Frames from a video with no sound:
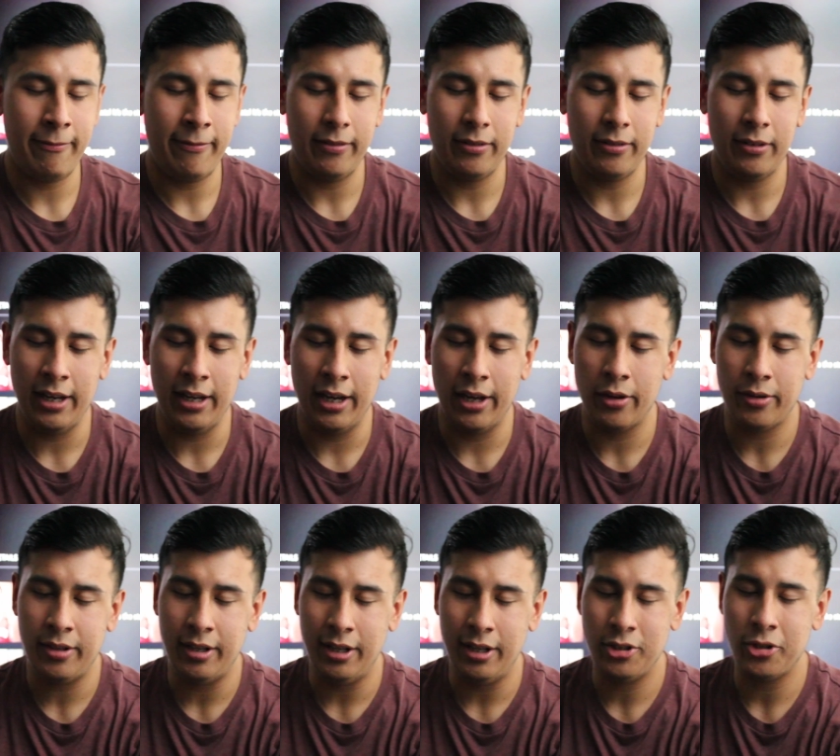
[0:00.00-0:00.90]
the other
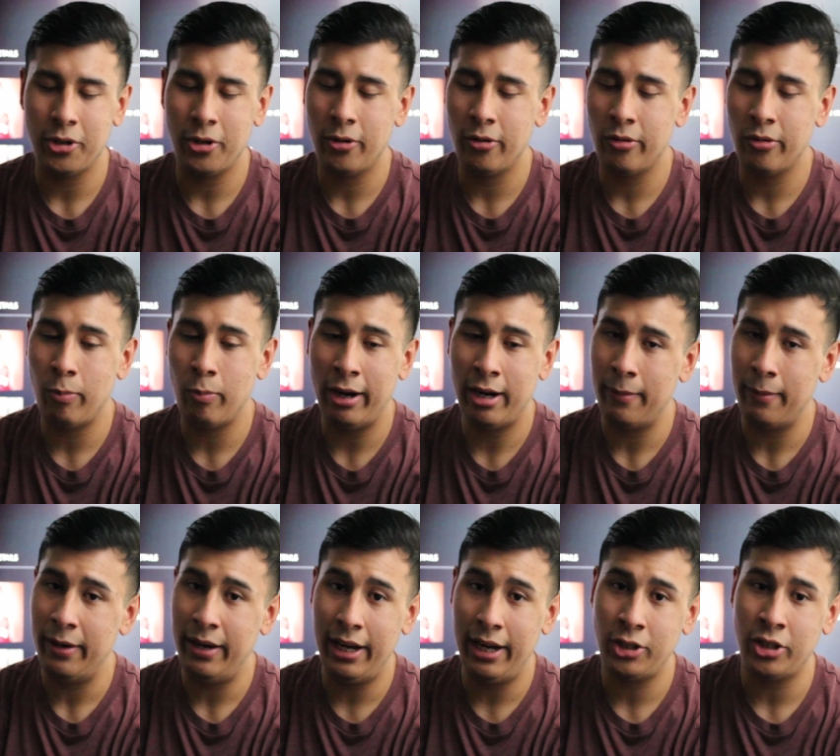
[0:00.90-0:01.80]
teacher's
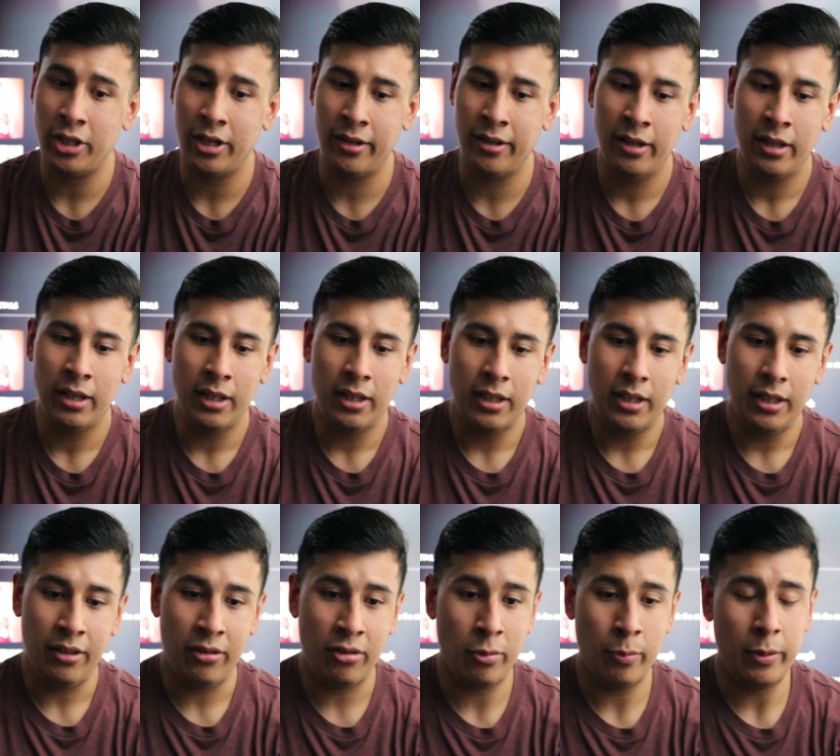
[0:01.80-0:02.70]
recommendation.
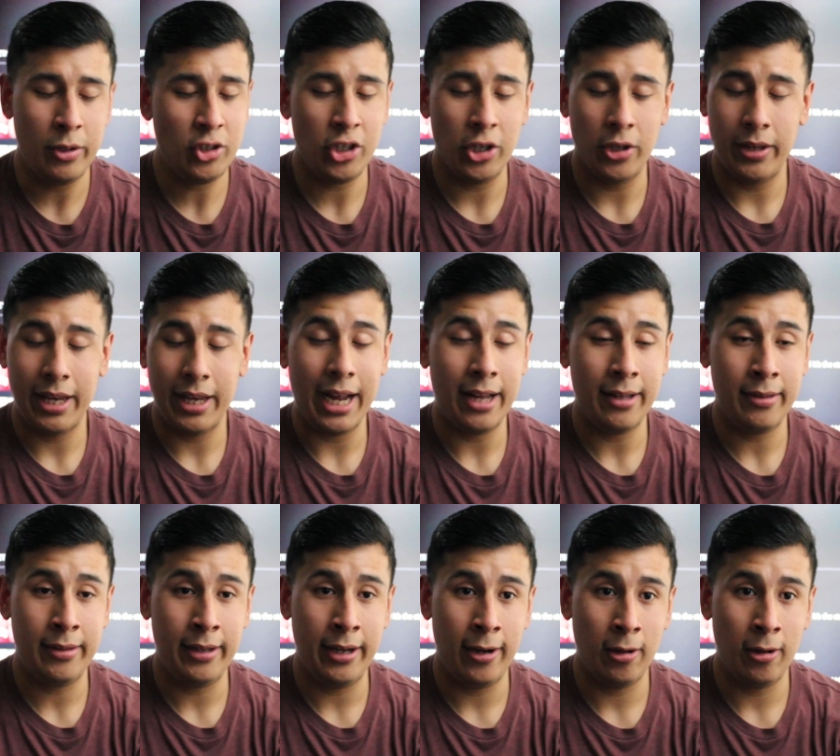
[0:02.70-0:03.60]
He's just been chilling out
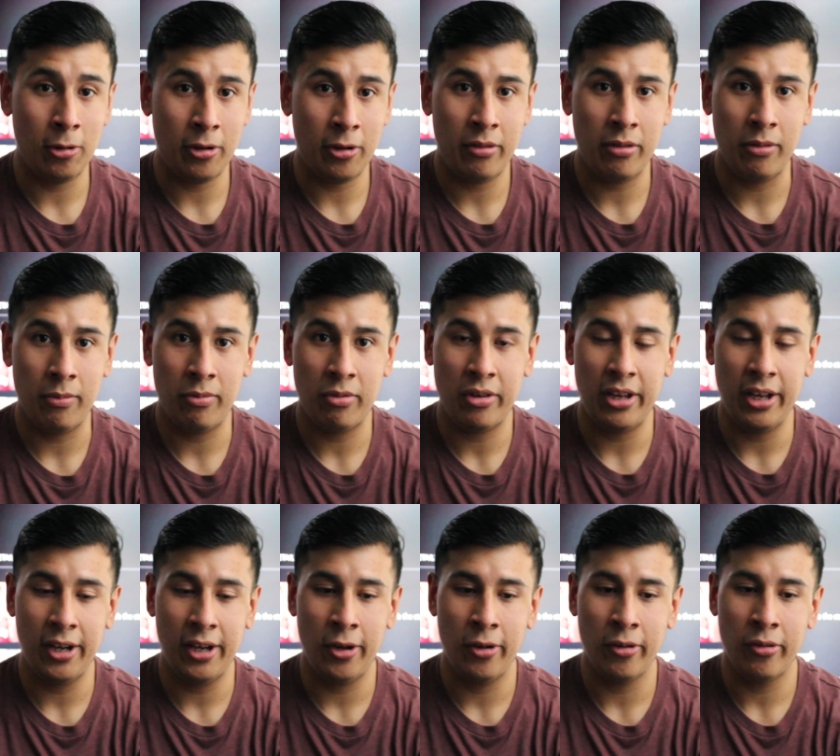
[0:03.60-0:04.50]
there, learning some
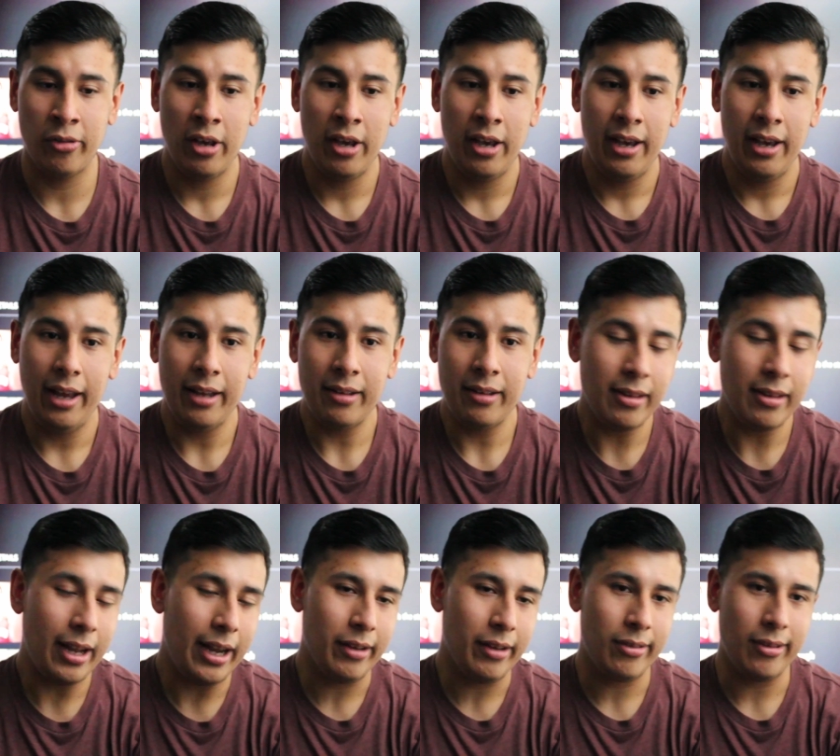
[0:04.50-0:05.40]
skills. It's
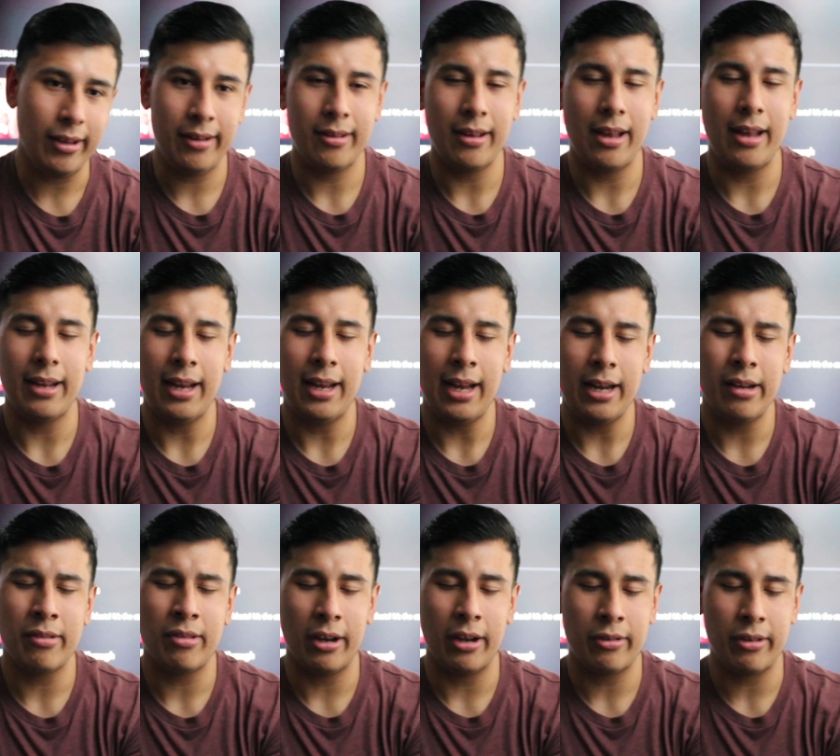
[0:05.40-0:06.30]
nice. It's it kind of
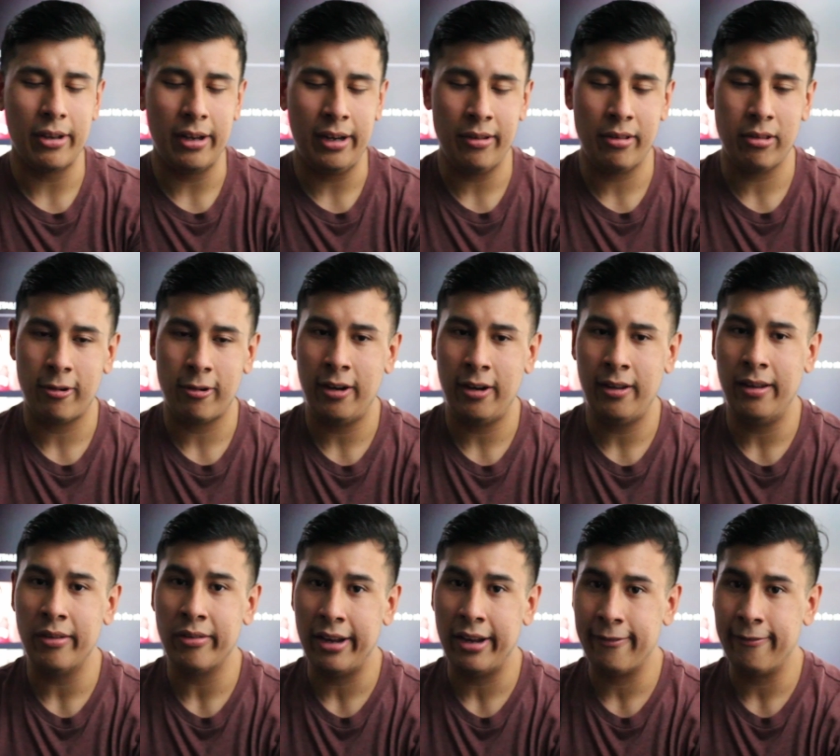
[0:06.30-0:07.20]
sucks that he's learning
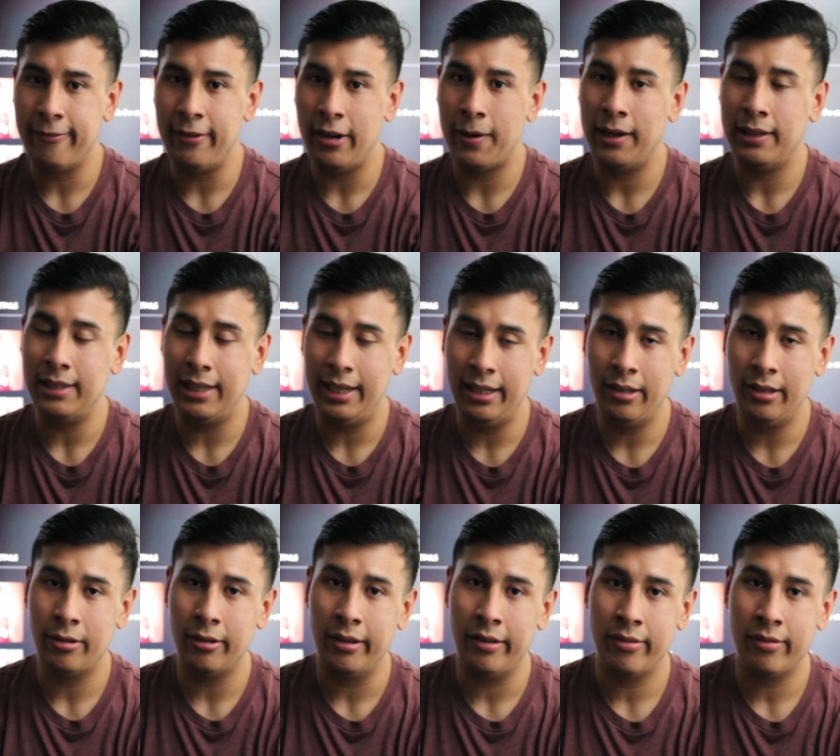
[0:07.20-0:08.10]
this like very late
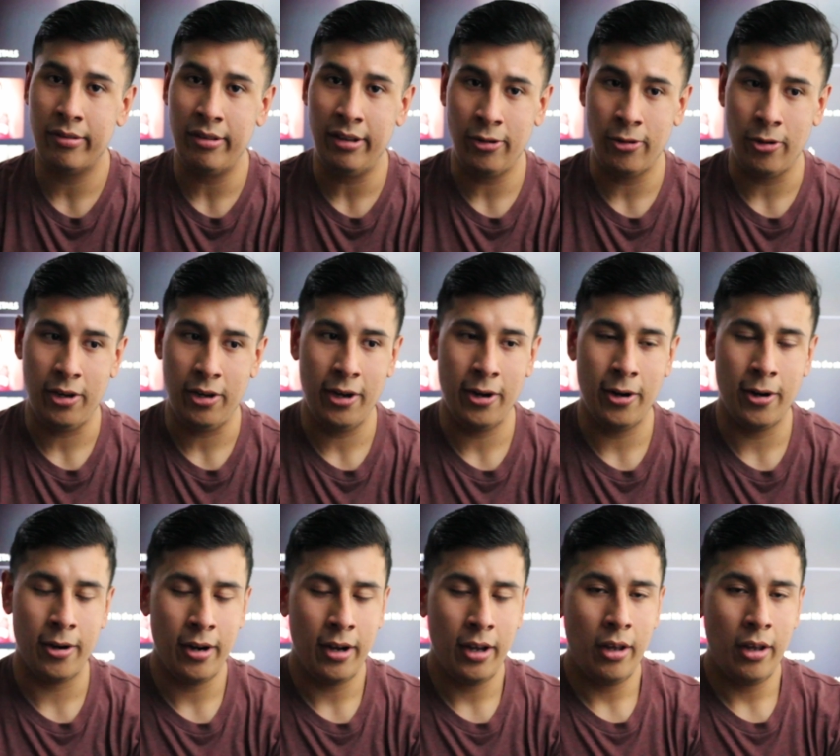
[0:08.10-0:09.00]
into his senior
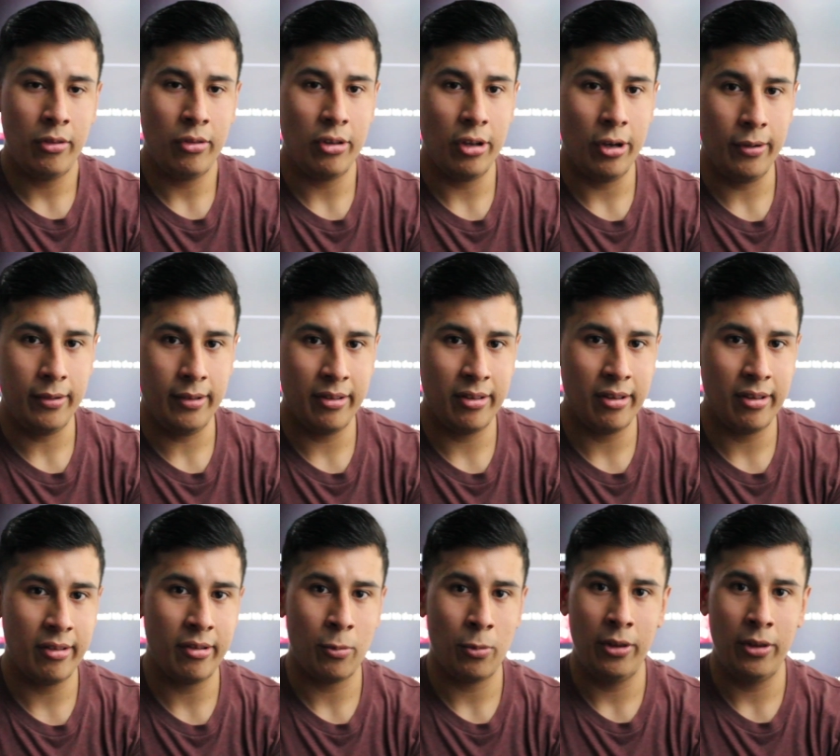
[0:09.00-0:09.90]
year. So this
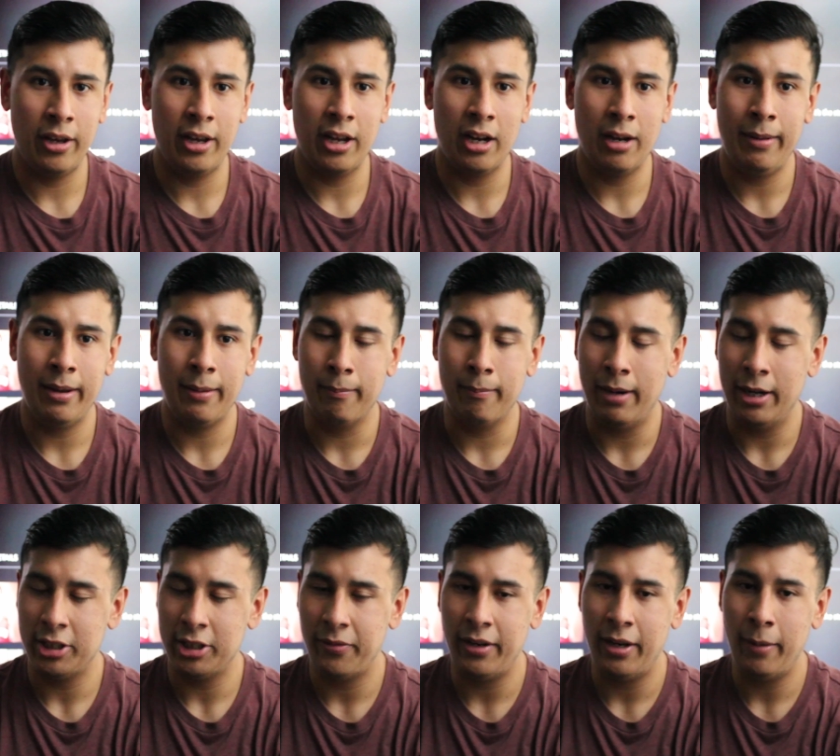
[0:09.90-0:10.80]
isn't really going to make
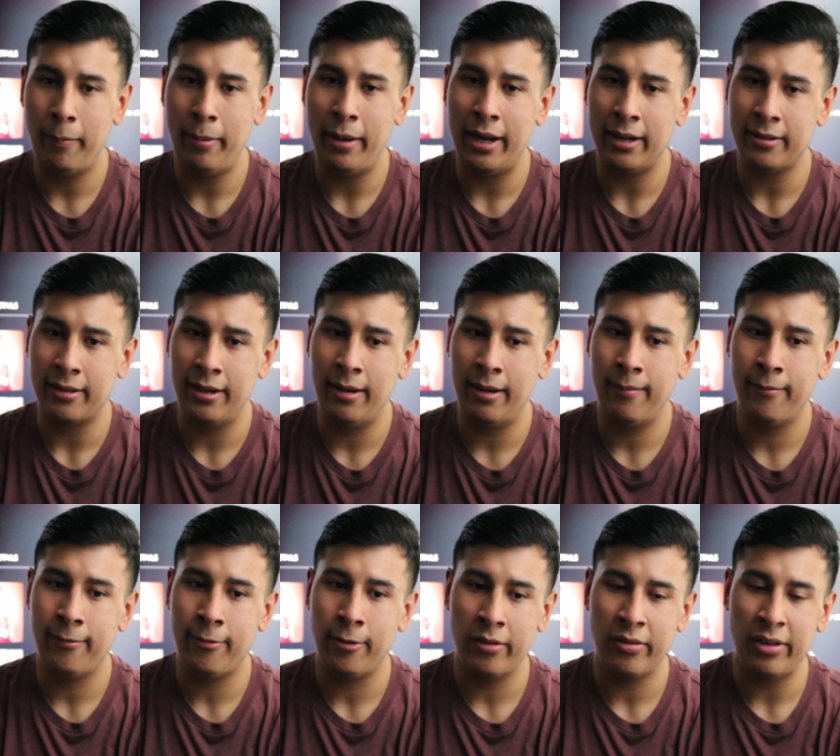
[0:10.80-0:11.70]
much of an impact on him
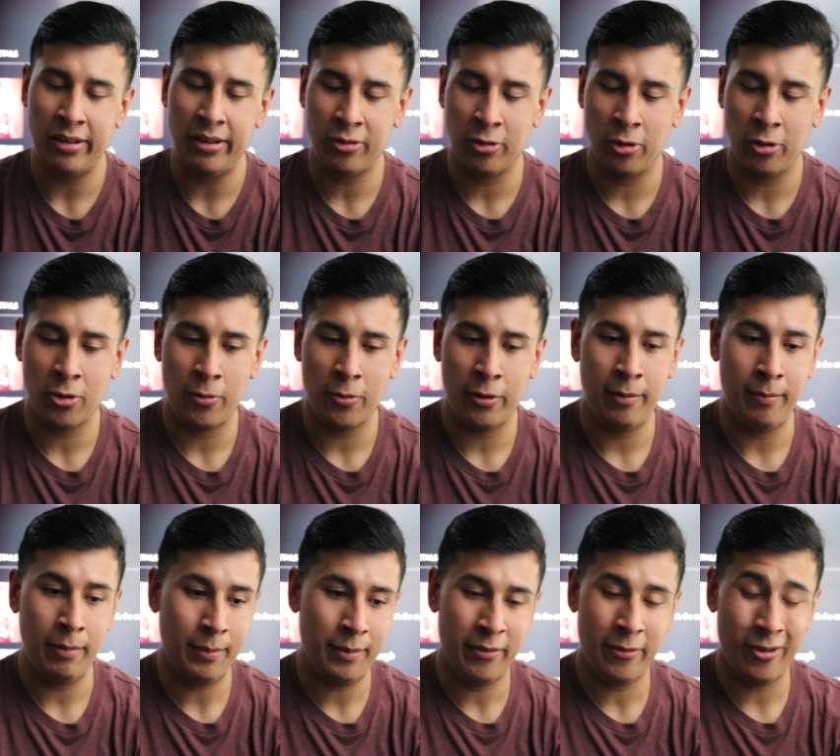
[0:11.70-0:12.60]
for his high school career,
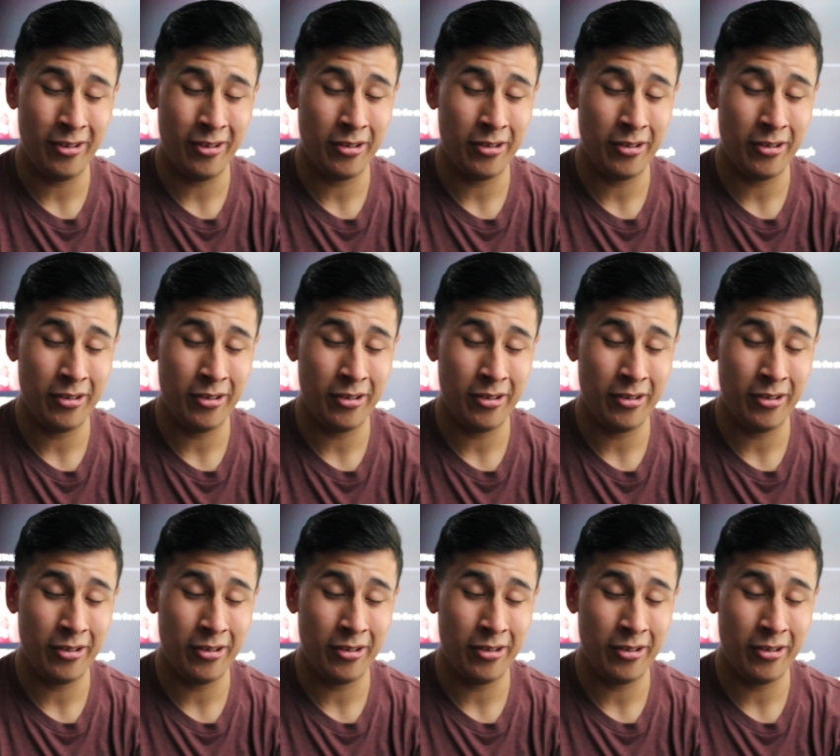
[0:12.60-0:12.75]
maybe for his